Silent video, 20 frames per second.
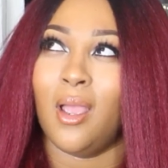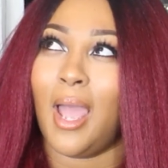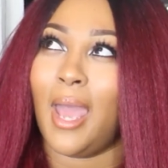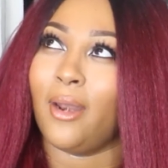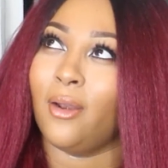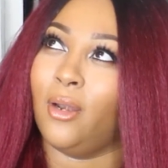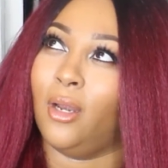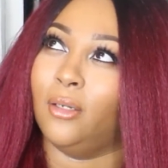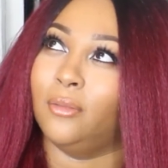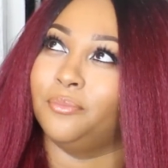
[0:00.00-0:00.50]

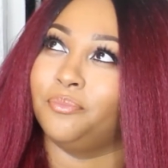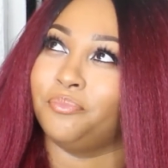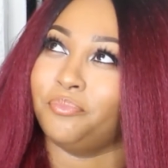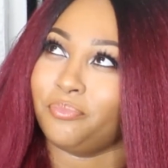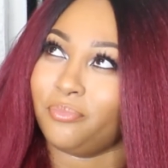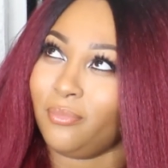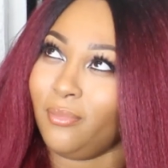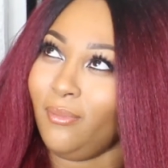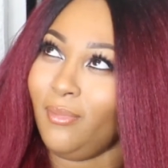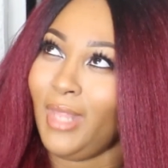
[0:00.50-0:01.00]
I don't know
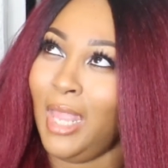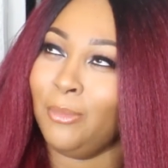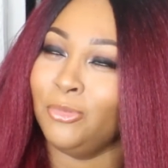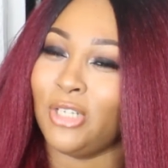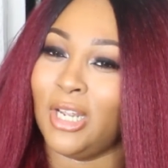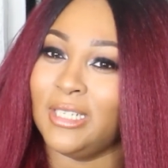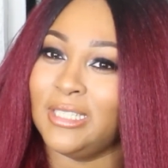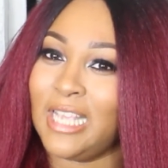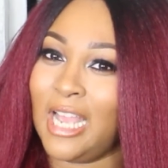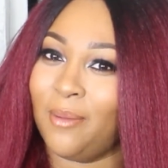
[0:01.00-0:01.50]
I'm
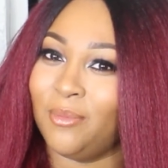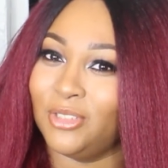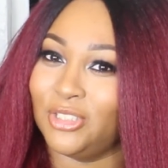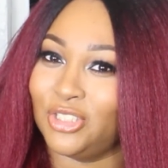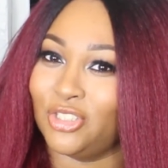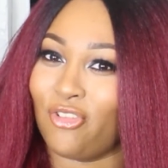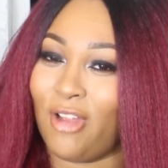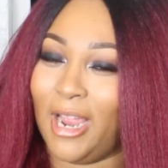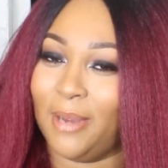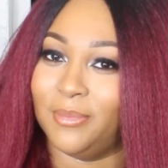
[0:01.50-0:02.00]
trying to see how I'm gonna
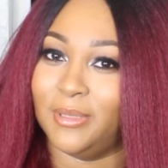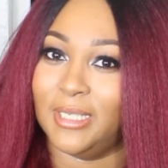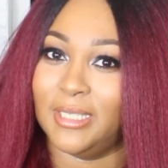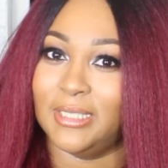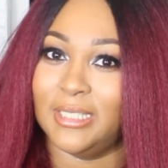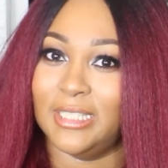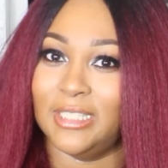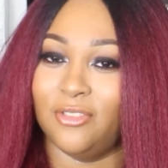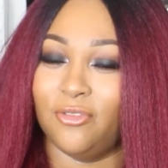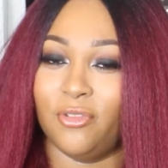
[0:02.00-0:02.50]
describe
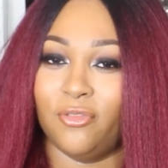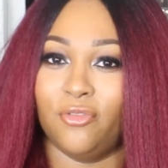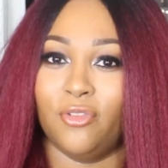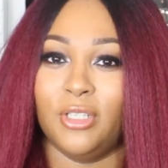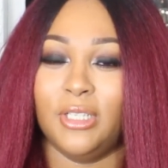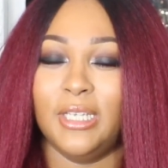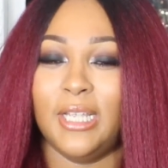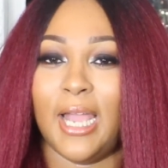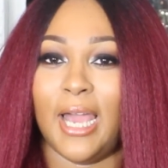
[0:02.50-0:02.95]
this it's really